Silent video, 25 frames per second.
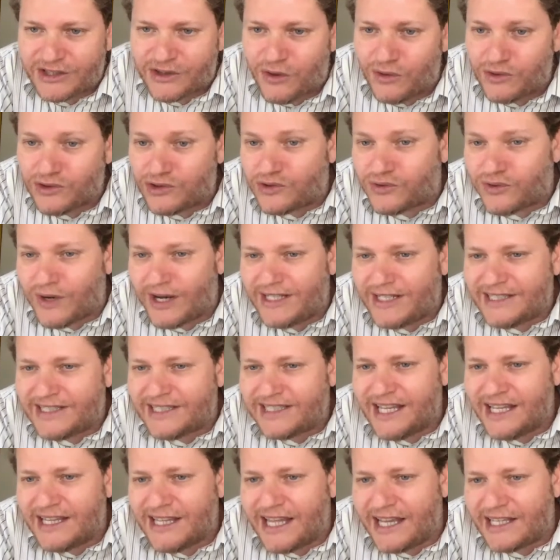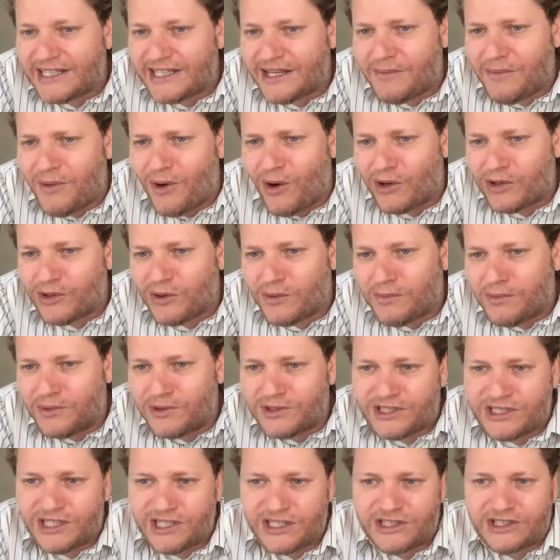constraints in the data model
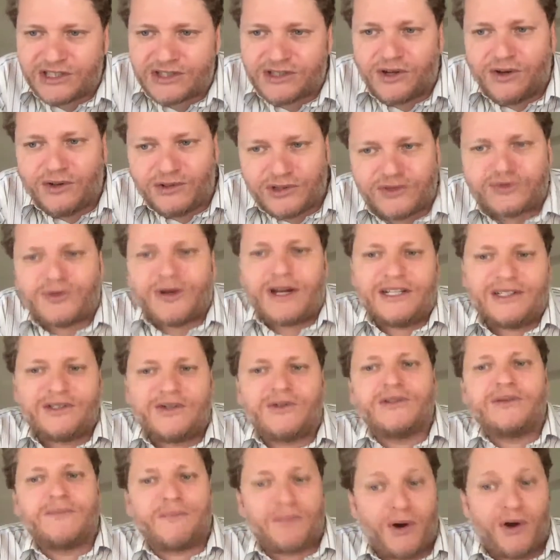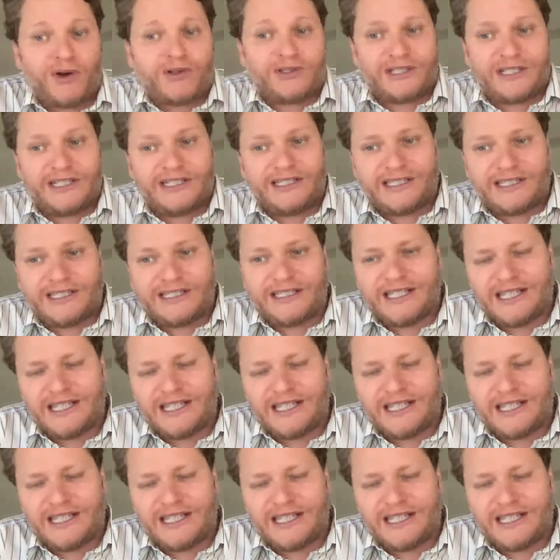put such constraints on the process.